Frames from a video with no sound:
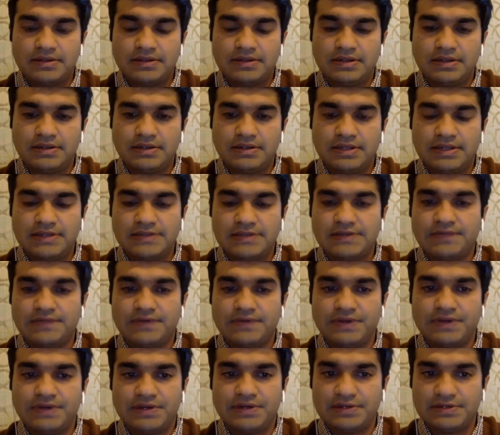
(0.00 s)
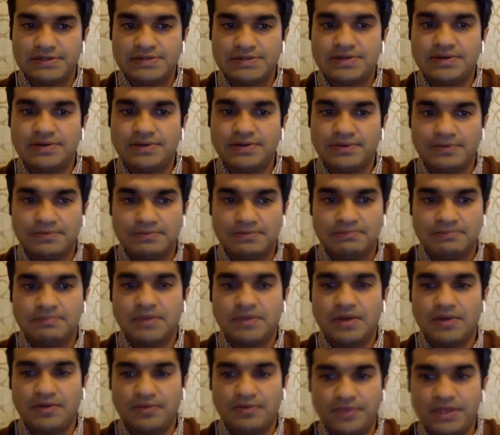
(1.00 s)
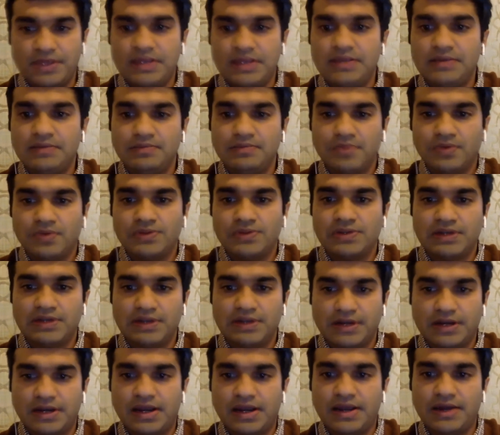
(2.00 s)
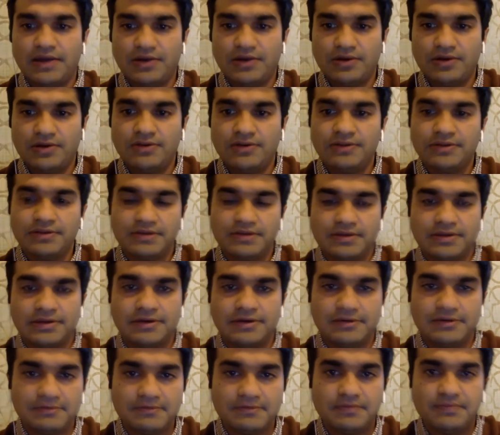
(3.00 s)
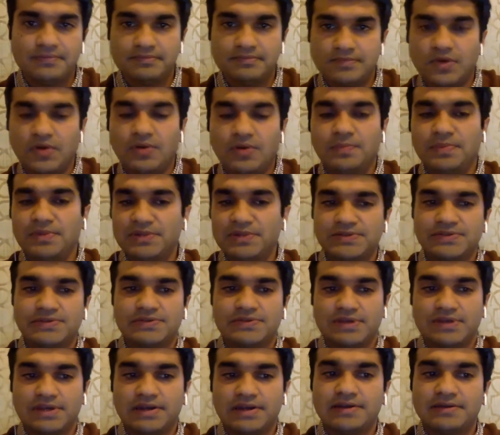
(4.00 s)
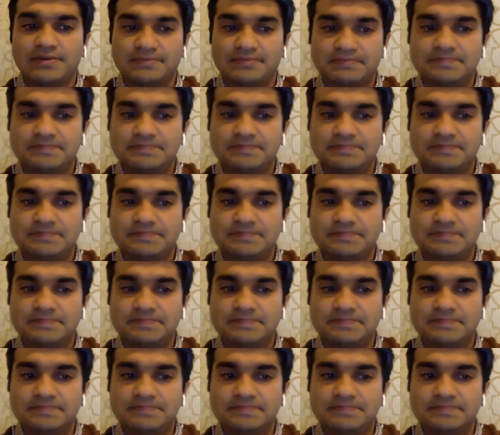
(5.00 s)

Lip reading: they are sufficient. So we mostly rely on open source data.